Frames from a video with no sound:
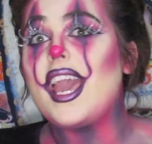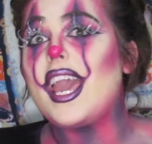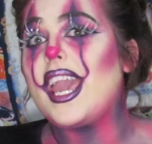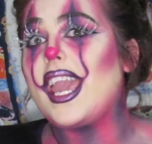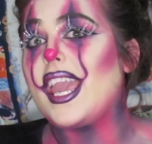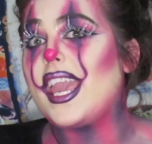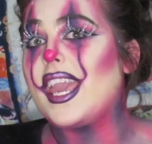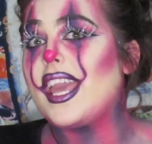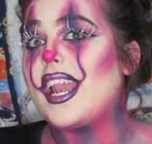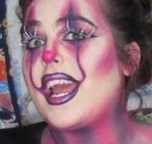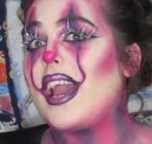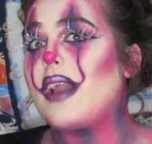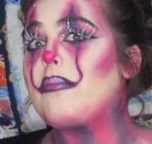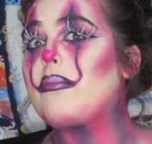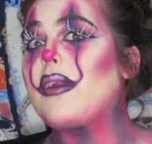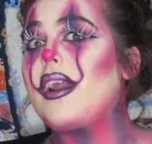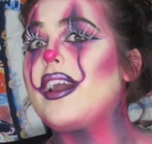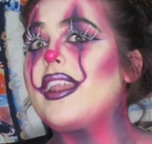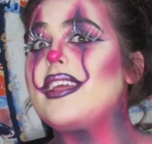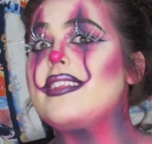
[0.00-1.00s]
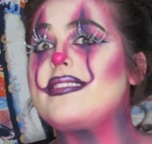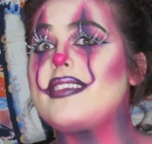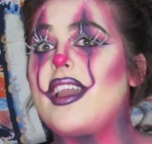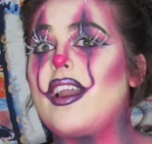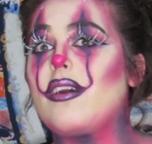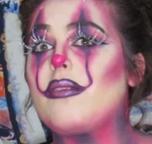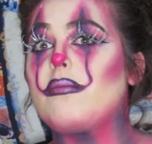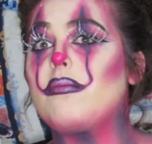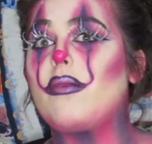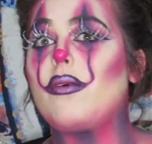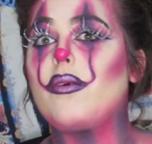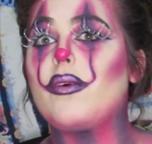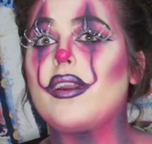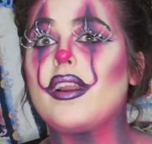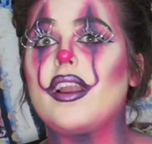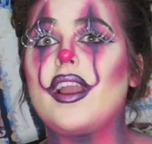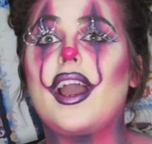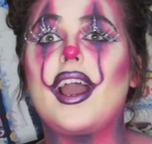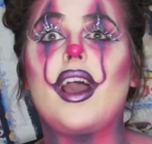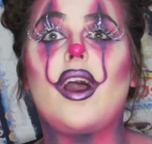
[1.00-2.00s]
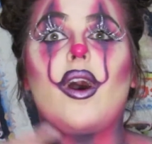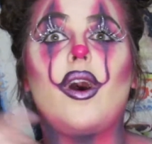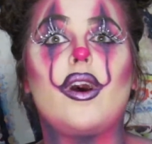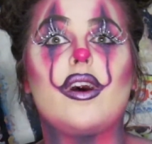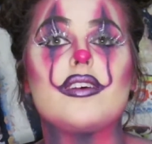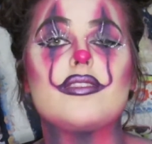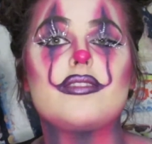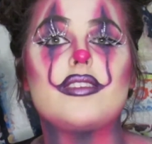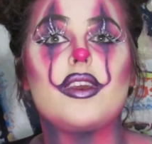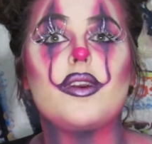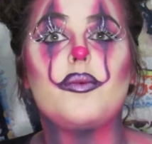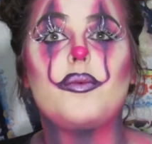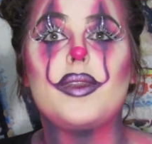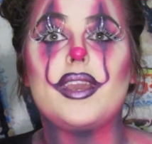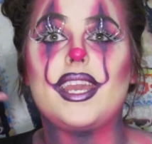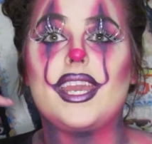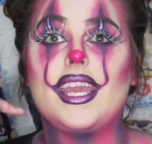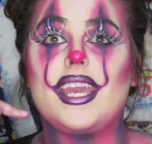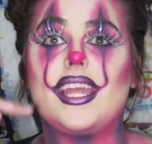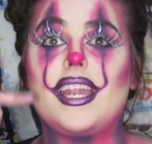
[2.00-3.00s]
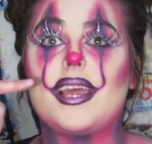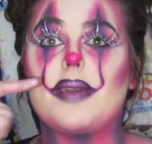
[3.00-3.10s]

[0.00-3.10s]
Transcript: And I brought it down more. I also went in,